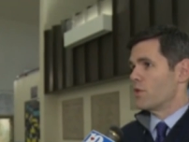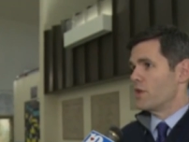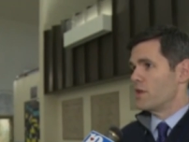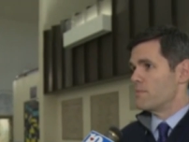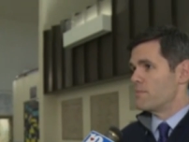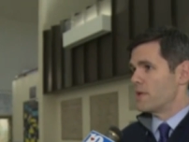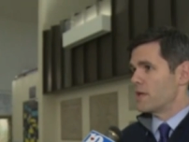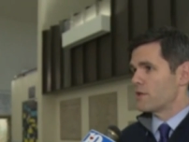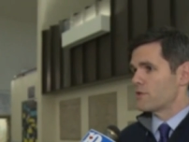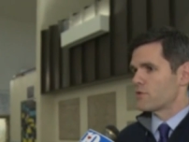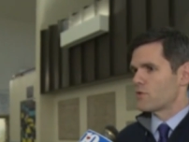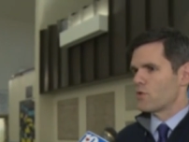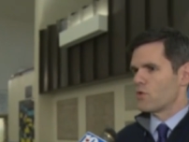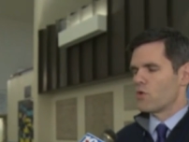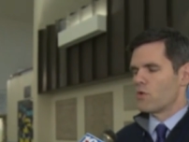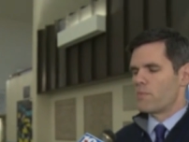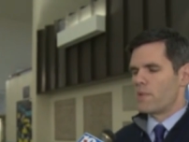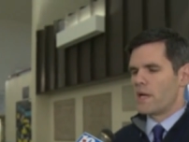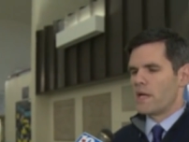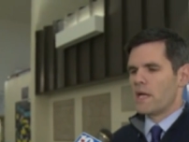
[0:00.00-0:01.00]
a really big
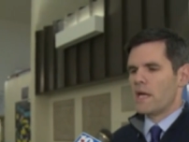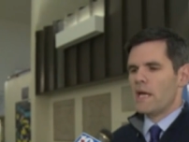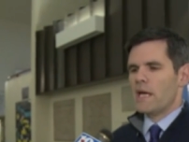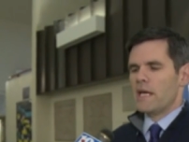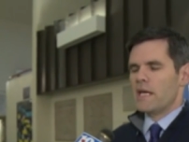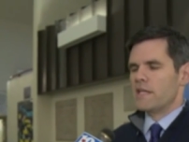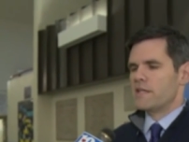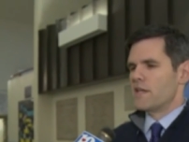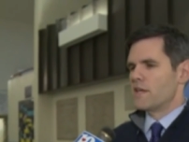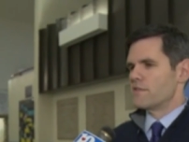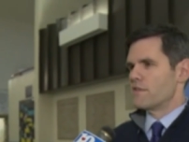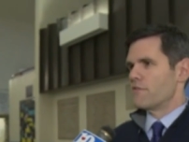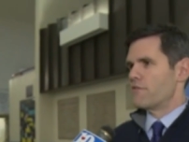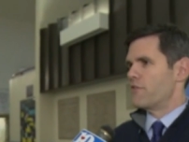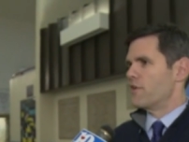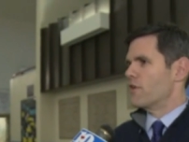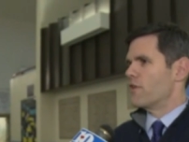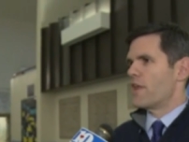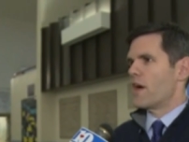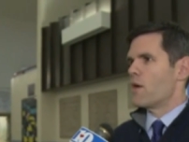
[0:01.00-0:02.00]
school, but it doesn't
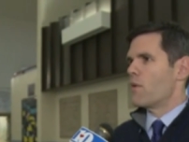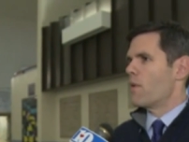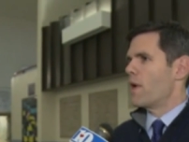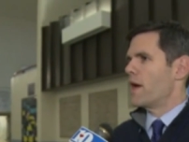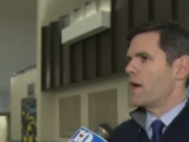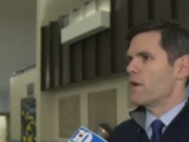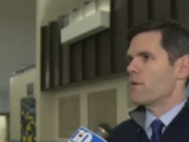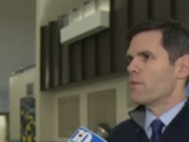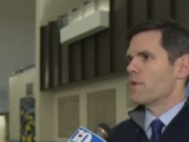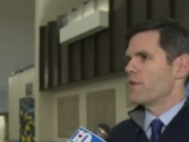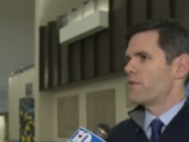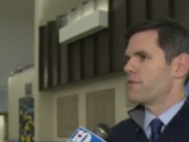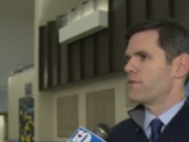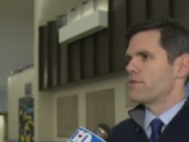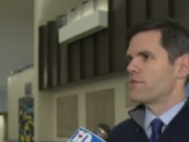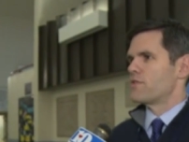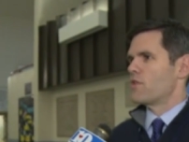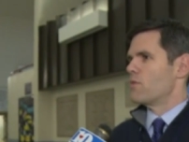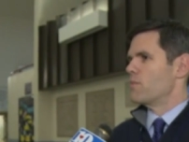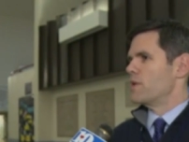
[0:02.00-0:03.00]
feel that way
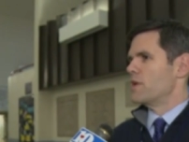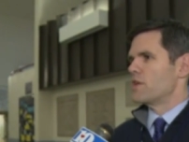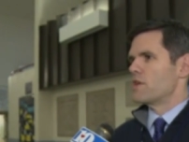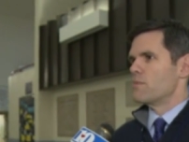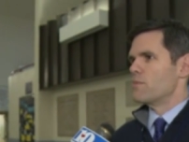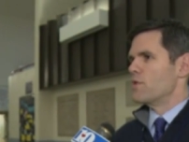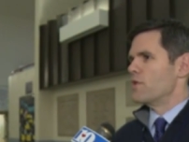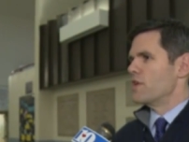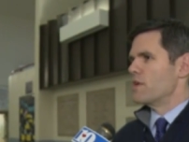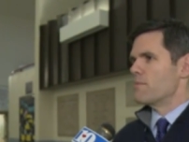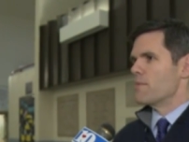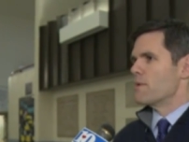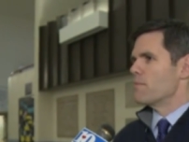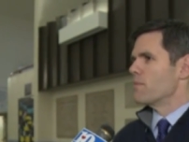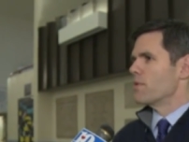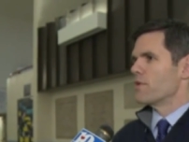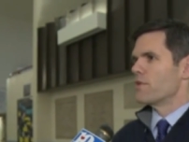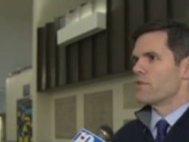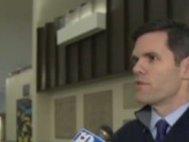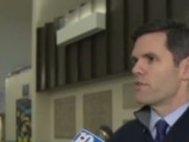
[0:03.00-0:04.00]
with so many community
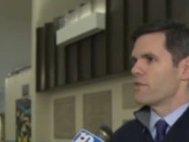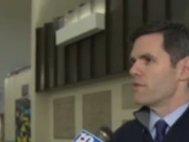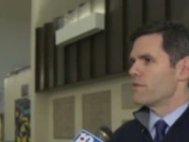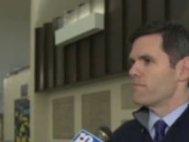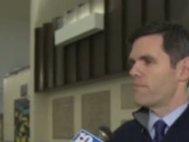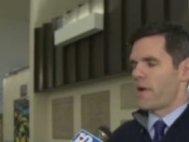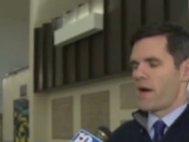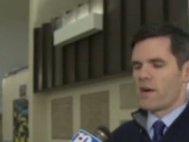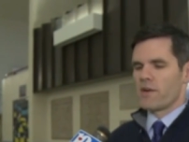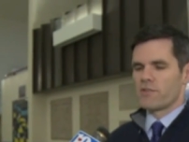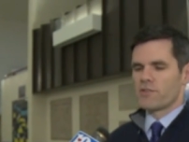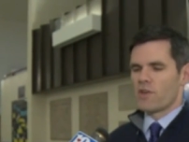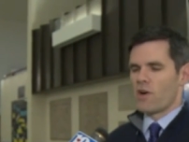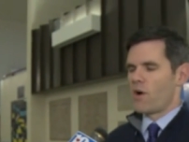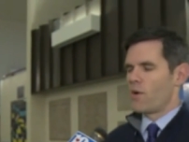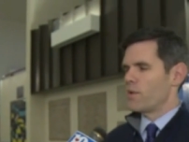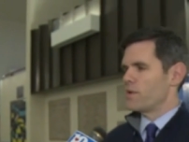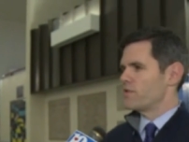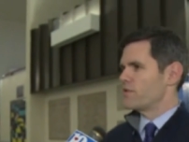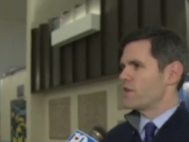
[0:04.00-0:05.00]
members and parents are
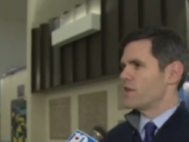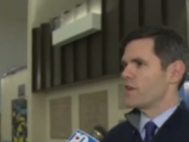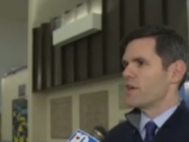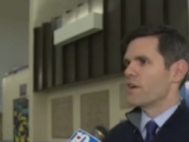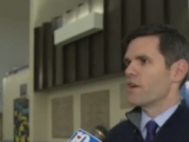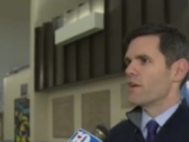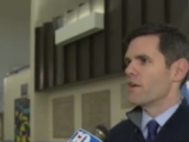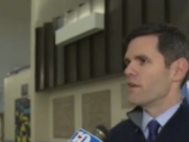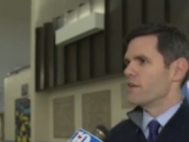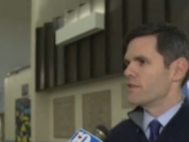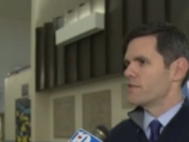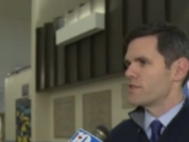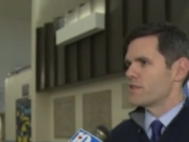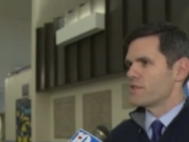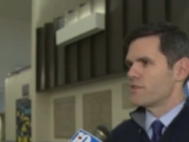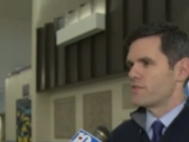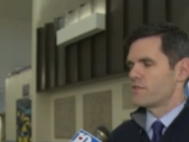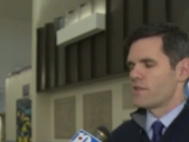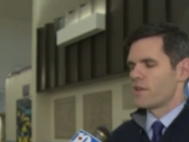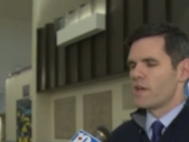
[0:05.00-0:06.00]
always here and
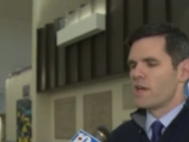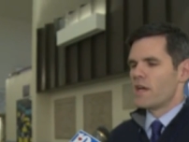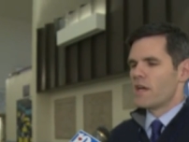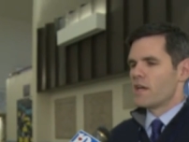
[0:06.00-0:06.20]
just,